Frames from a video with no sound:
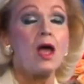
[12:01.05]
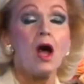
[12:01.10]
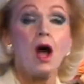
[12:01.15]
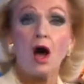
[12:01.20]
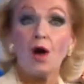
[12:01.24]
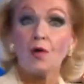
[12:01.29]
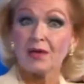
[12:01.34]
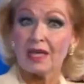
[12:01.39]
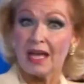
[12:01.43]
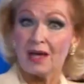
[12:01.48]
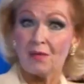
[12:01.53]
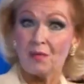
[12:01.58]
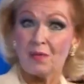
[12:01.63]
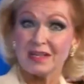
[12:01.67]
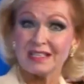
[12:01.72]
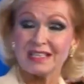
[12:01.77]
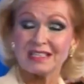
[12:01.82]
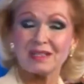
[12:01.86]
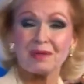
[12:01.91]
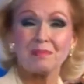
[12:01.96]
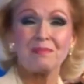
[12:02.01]
Okay, what
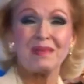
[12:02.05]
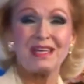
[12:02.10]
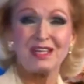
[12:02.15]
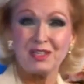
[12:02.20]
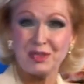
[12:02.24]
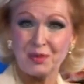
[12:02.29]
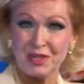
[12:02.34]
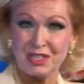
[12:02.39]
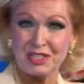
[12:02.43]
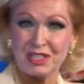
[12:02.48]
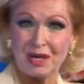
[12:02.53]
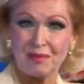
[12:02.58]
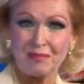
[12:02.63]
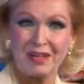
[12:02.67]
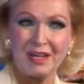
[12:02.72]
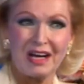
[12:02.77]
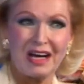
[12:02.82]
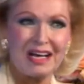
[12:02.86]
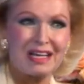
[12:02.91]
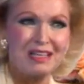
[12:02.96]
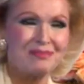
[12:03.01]
does it mean to a
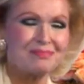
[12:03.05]
Gemini?